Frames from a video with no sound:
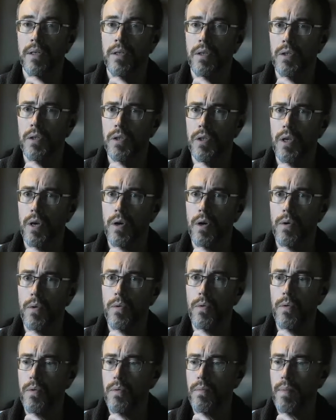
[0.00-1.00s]

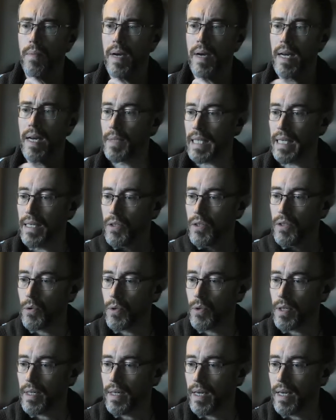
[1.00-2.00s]
So my name is Iain
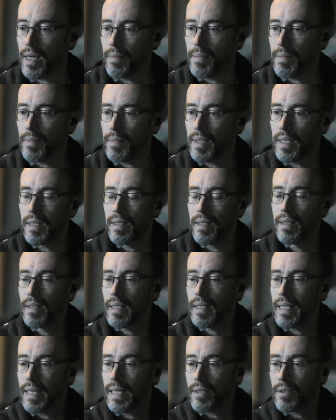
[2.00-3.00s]
Jordan. I'm the
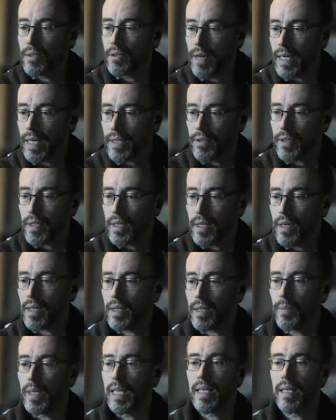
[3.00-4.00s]
clinical director at
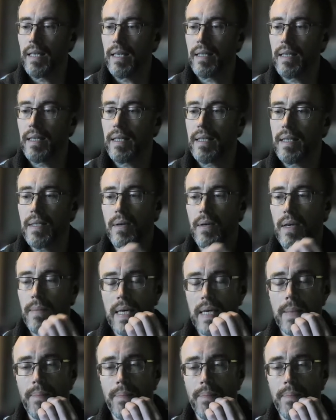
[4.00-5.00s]
Clerkenwell Health. So
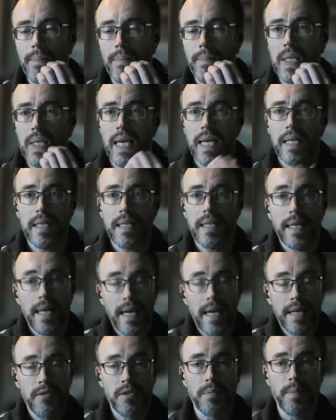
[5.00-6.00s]
I'm a
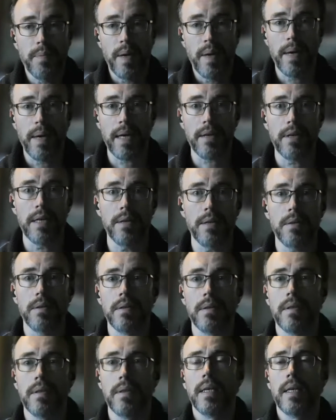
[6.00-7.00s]
psychiatrist by
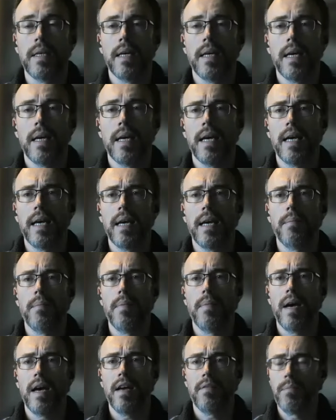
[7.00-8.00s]
background.
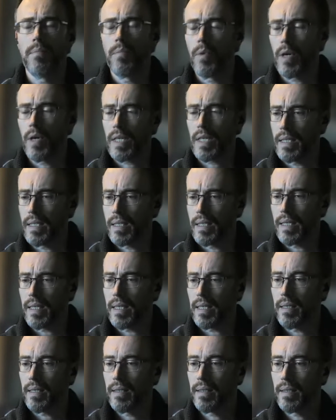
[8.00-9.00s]
I've worked in
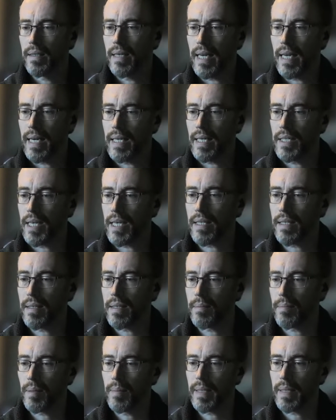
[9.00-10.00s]
the NHS
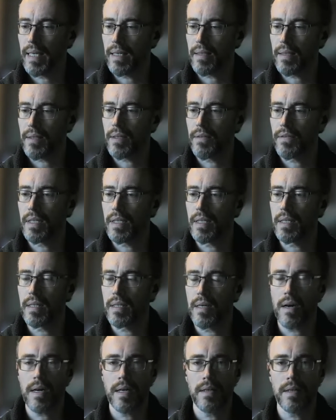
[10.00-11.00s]
and public health services in
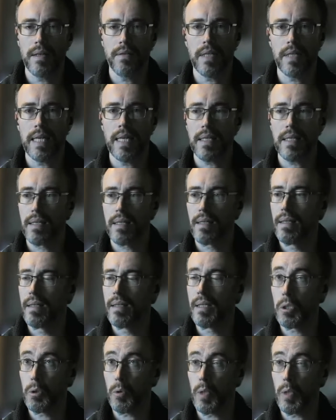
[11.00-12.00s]
Ireland for the last
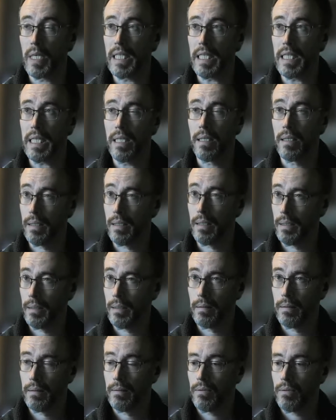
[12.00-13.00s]

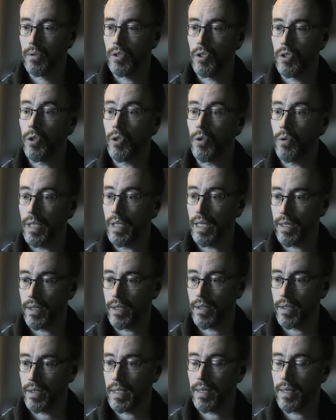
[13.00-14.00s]
22
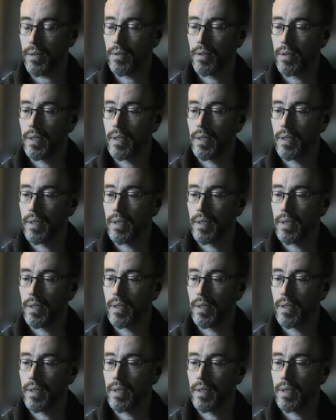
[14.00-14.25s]
years now.